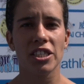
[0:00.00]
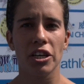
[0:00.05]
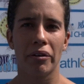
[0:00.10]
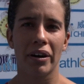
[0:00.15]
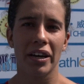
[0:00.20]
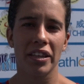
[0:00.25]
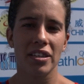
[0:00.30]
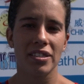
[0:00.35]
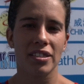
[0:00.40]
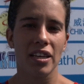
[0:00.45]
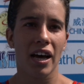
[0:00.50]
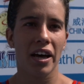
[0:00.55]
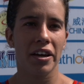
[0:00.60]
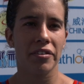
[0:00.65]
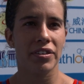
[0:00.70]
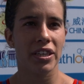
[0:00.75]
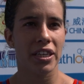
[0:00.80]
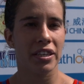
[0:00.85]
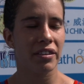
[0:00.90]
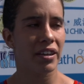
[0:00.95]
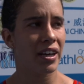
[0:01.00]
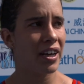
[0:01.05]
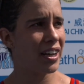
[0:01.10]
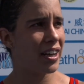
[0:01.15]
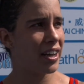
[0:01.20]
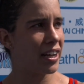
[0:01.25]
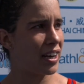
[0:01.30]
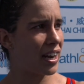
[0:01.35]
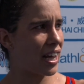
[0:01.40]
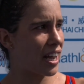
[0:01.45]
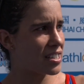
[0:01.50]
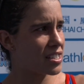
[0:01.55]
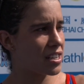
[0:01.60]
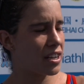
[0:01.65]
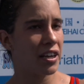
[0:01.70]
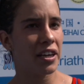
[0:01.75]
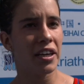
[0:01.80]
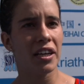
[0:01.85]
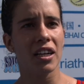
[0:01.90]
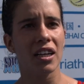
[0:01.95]
So I decided in the last
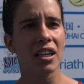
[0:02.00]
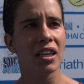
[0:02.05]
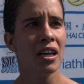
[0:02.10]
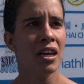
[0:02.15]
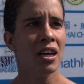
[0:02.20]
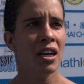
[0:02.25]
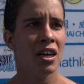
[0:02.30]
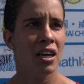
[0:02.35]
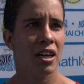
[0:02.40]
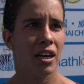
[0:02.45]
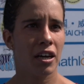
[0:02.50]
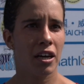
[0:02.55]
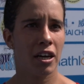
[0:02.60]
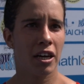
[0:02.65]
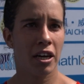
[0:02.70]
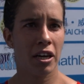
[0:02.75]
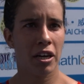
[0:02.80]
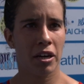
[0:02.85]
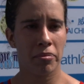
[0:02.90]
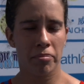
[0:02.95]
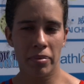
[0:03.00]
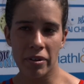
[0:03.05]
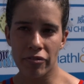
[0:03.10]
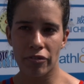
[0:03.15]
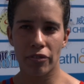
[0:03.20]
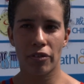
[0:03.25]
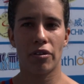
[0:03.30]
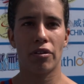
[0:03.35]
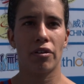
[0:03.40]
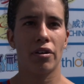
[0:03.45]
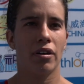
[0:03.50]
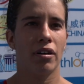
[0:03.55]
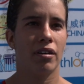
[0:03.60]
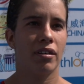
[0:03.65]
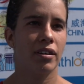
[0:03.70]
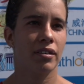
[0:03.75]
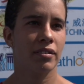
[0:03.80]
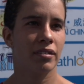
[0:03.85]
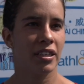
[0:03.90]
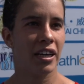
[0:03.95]
hill uh, before,
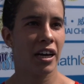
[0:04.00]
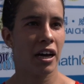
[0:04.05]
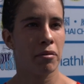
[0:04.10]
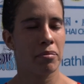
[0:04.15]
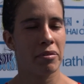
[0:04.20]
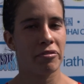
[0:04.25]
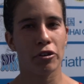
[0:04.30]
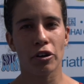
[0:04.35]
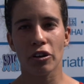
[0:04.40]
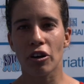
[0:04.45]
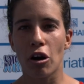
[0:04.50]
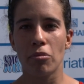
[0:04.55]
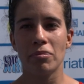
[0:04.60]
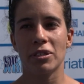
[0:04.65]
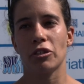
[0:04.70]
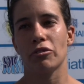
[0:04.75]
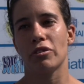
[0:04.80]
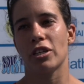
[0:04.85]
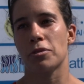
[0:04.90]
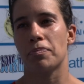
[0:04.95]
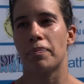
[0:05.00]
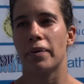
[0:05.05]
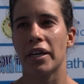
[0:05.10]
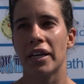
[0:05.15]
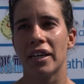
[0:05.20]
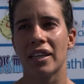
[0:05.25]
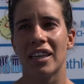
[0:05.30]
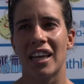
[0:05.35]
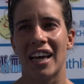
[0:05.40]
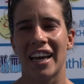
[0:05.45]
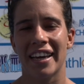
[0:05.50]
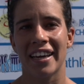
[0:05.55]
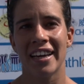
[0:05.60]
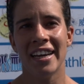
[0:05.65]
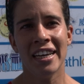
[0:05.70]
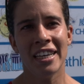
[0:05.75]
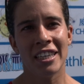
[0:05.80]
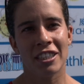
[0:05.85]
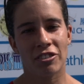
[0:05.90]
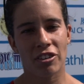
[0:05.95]
uh, yeah, before coming to the sprint, like
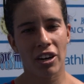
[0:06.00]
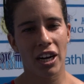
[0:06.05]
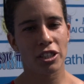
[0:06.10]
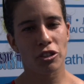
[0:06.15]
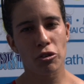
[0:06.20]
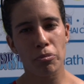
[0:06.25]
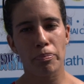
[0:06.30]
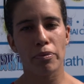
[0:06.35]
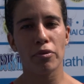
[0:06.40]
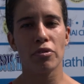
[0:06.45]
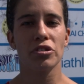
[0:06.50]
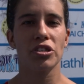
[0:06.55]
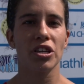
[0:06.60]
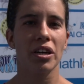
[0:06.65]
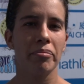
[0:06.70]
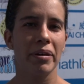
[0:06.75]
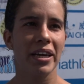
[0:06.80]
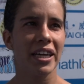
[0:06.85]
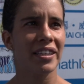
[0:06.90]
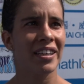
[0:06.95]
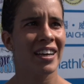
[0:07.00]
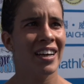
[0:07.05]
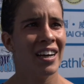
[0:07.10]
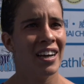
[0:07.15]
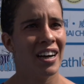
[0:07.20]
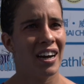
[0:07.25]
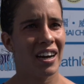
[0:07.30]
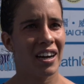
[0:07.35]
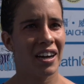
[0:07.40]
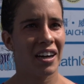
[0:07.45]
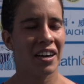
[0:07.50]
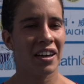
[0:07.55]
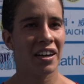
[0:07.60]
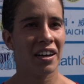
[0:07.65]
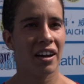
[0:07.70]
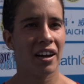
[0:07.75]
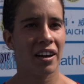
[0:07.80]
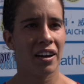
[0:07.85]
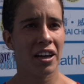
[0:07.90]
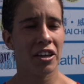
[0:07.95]
try to push a bit,
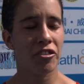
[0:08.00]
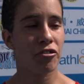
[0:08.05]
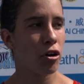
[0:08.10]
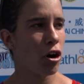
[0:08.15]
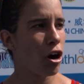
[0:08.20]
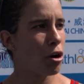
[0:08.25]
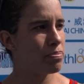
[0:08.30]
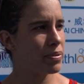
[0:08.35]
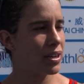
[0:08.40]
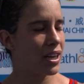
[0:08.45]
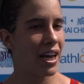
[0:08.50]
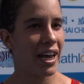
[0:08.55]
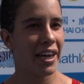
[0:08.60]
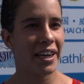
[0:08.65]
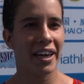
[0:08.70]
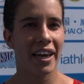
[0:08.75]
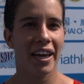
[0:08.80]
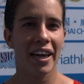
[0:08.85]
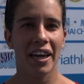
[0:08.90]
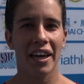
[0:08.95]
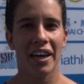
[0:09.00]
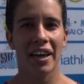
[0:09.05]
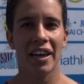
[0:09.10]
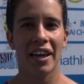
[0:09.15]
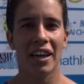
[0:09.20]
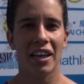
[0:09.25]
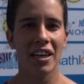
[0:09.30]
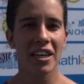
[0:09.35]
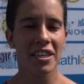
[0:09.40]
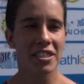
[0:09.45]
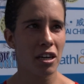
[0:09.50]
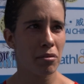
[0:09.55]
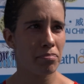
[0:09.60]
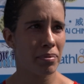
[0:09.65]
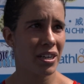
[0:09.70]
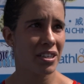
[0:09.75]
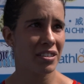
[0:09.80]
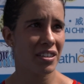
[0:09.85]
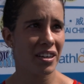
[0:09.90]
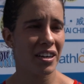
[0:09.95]
and, and I drop like uh, Lisa
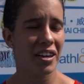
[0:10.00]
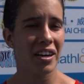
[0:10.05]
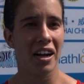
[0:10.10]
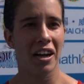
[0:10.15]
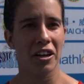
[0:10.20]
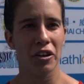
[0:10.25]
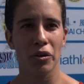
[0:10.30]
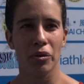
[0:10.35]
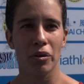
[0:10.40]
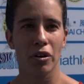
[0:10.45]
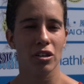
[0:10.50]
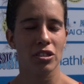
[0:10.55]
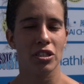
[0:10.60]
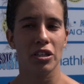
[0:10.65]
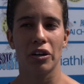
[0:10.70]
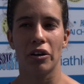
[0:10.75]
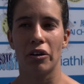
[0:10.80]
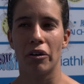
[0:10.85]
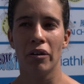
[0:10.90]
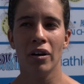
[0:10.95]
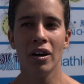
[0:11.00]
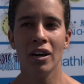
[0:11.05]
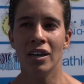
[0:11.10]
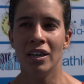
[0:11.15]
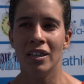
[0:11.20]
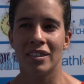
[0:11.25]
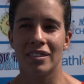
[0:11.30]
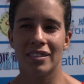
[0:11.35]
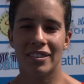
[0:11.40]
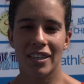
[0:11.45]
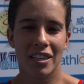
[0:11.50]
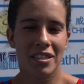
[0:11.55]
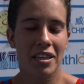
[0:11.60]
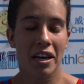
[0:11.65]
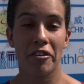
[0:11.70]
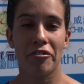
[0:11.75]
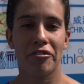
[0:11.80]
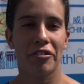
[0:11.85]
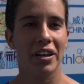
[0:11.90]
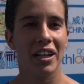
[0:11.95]
Pertura, Yuko. So just
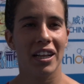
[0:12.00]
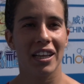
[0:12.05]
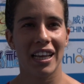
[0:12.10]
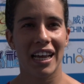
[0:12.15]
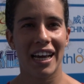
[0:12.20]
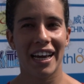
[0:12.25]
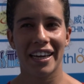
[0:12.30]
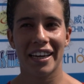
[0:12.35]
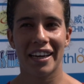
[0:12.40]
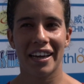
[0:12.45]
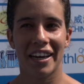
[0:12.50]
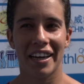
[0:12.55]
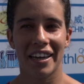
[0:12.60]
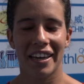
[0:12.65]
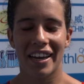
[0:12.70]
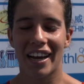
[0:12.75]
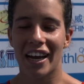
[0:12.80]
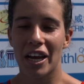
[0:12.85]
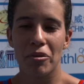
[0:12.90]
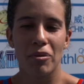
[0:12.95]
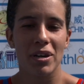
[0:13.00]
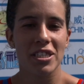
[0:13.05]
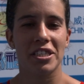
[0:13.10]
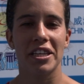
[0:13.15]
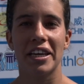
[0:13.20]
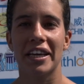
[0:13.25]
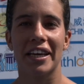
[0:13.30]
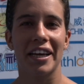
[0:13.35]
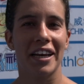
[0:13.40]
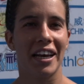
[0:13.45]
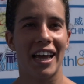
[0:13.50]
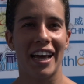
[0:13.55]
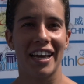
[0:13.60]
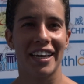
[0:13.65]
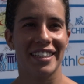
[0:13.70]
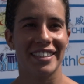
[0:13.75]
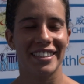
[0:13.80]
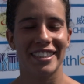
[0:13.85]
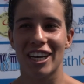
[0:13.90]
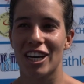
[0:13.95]
I feel like I, I was thinking
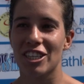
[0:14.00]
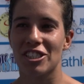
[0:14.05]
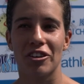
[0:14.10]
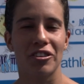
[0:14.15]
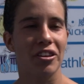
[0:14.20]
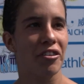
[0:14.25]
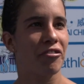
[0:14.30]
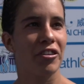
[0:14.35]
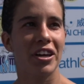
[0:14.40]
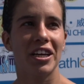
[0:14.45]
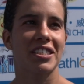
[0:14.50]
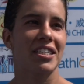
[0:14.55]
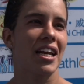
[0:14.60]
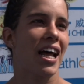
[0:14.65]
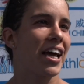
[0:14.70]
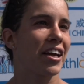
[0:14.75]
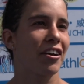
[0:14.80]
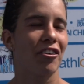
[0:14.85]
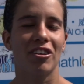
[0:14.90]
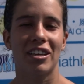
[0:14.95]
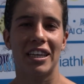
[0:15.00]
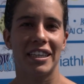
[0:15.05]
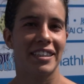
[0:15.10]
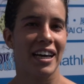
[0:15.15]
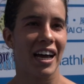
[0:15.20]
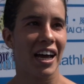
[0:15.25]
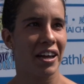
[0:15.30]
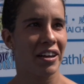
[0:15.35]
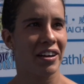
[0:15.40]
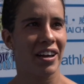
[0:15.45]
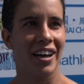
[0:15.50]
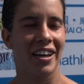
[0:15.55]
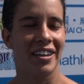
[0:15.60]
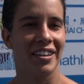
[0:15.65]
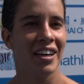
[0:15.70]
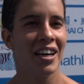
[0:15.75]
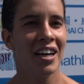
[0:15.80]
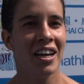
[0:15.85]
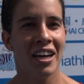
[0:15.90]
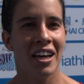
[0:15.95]
like just on the finish line all the time,
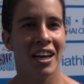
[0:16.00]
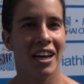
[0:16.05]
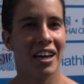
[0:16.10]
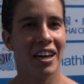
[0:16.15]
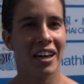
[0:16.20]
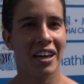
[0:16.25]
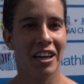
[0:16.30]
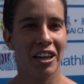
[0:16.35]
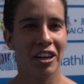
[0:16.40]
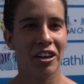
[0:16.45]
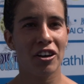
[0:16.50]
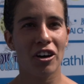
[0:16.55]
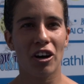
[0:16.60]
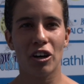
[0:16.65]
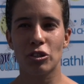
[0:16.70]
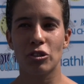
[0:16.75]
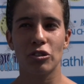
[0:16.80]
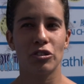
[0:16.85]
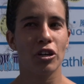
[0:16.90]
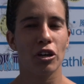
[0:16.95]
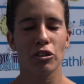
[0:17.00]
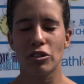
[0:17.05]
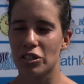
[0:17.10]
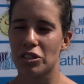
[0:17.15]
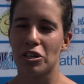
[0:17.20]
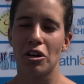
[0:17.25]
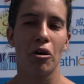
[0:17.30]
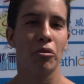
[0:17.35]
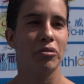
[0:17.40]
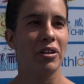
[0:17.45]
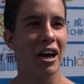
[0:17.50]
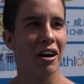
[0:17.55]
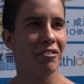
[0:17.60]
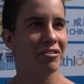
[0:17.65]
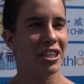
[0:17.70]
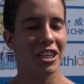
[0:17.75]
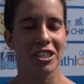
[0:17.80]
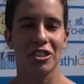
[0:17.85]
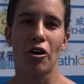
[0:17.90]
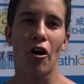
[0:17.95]
and uh, not not to slow
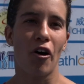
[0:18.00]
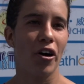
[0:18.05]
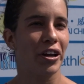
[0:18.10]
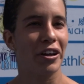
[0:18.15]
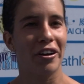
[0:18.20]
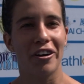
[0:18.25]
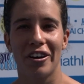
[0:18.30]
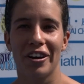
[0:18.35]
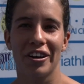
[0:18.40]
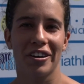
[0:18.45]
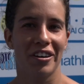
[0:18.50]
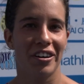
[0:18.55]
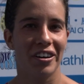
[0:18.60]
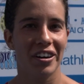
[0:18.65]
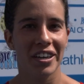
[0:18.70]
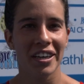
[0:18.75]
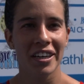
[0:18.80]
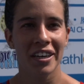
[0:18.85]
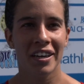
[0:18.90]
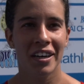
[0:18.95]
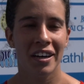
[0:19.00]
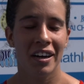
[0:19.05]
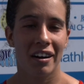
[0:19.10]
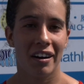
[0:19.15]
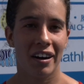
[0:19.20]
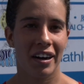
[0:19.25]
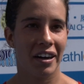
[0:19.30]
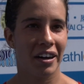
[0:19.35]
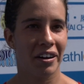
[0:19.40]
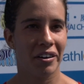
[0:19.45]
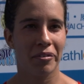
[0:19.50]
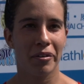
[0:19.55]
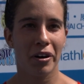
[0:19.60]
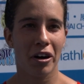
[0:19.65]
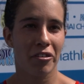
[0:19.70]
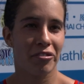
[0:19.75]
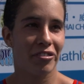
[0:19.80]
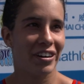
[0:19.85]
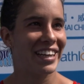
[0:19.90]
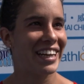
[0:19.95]
down, just going, going, going, and
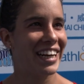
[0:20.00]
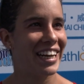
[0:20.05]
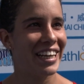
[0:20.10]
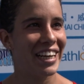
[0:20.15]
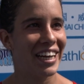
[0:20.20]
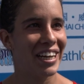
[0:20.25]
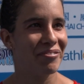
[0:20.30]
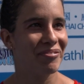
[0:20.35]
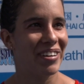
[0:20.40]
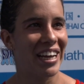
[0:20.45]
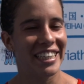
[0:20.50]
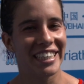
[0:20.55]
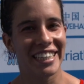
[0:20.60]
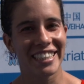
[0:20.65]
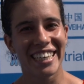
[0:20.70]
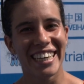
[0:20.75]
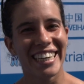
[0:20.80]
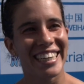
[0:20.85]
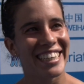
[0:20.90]
well, finally I made it.